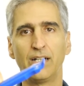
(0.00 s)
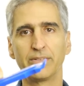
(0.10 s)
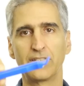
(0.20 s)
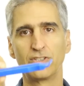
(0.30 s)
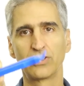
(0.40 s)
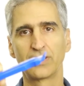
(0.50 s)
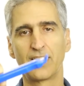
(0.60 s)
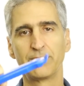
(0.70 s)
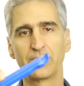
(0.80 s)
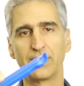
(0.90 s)
They usually
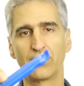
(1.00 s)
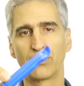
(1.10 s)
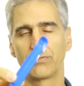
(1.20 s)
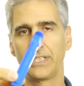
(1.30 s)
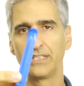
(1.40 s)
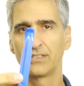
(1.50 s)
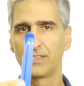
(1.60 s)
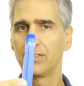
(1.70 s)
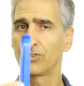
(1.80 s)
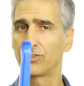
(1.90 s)
come in threes.
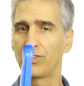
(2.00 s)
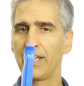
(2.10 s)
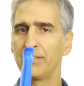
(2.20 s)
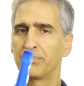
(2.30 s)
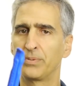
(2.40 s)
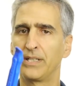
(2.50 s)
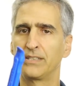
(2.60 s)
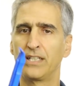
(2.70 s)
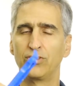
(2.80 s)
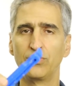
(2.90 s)
These are great, but
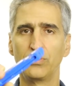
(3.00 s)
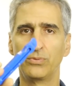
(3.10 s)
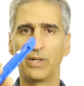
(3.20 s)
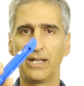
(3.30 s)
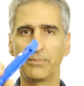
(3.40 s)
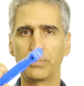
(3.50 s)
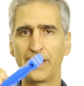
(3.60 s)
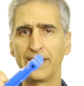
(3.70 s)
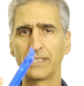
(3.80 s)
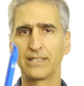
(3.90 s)
they do
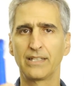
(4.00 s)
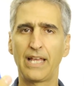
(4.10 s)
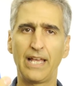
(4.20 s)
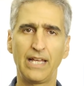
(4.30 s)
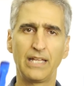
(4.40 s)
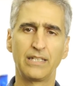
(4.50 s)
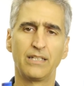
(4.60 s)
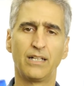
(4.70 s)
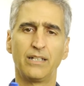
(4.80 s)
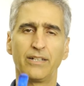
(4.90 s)
break, and
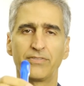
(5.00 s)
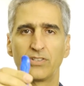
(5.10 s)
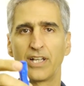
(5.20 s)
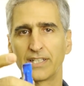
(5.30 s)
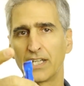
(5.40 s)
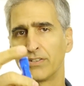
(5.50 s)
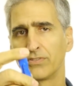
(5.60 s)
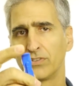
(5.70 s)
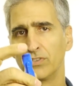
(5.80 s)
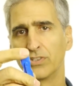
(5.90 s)
if you're not
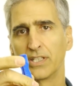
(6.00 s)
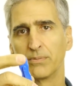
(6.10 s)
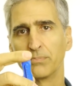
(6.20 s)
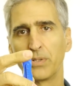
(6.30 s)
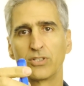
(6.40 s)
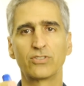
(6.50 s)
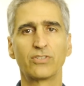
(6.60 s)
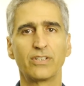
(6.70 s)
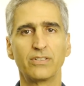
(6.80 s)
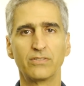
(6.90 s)
careful, you can puncture